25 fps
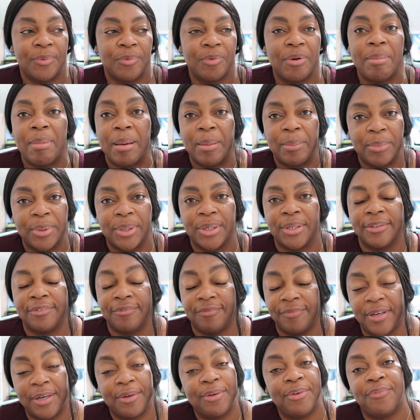remember
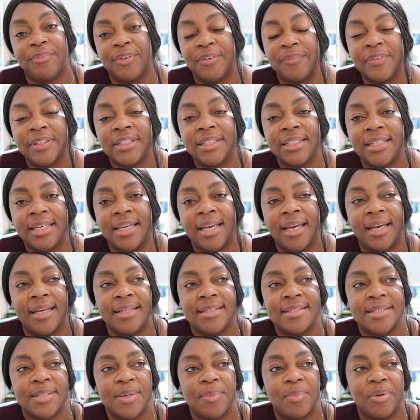very vividly,
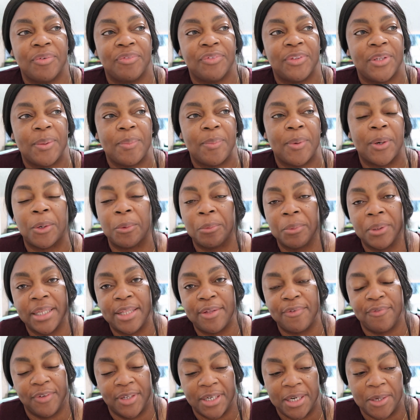and some of them are
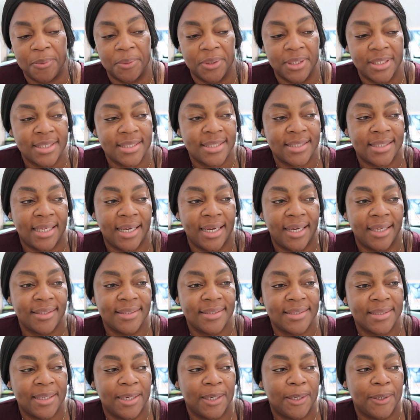really funny ones that
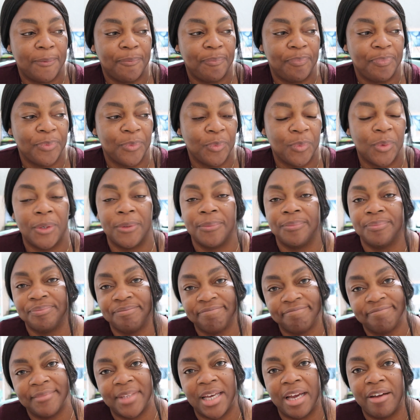
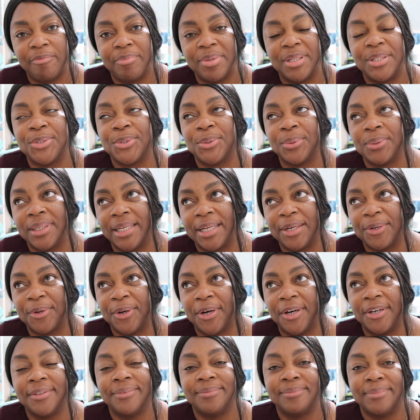I've been told later
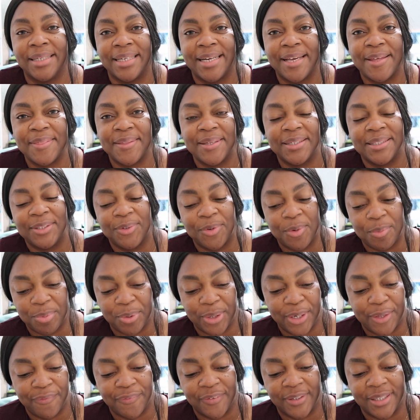on, and I think they were
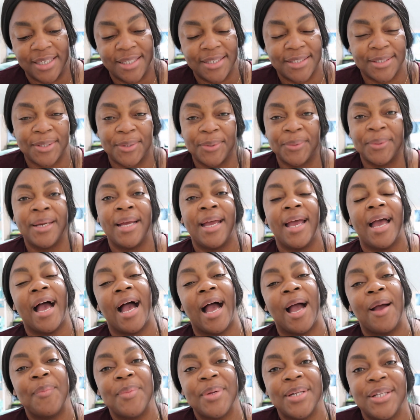pretty funny. So
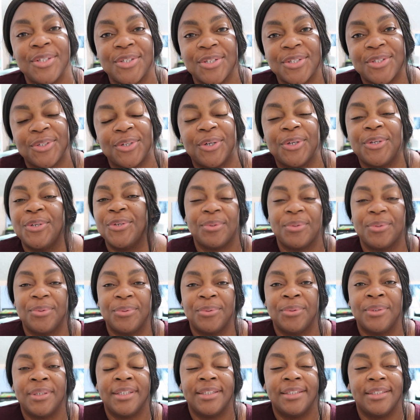I'm gonna just talk
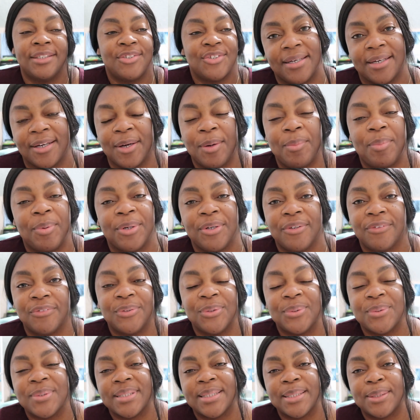through a couple of
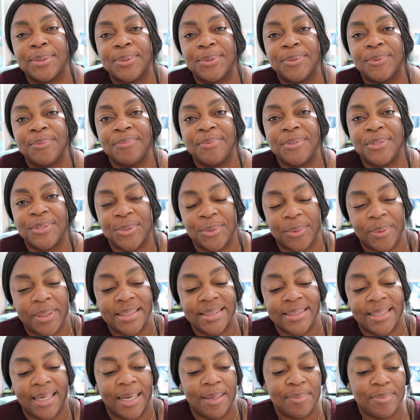those little story
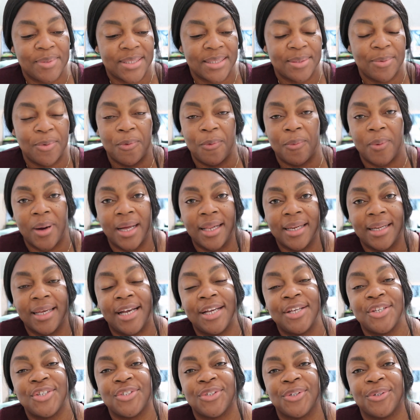times while
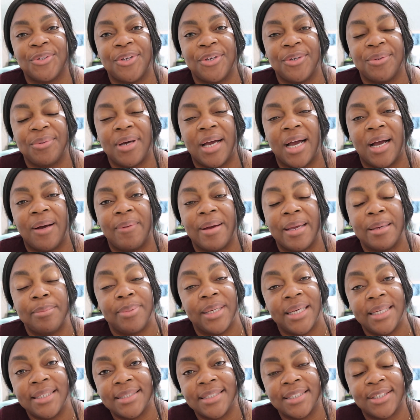I show you how I
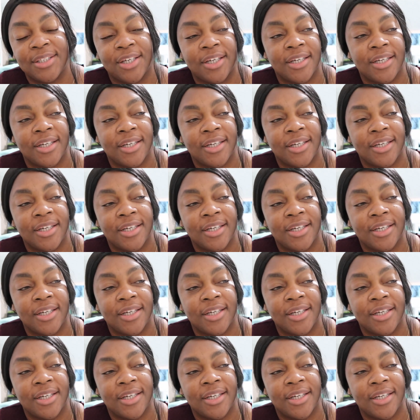painted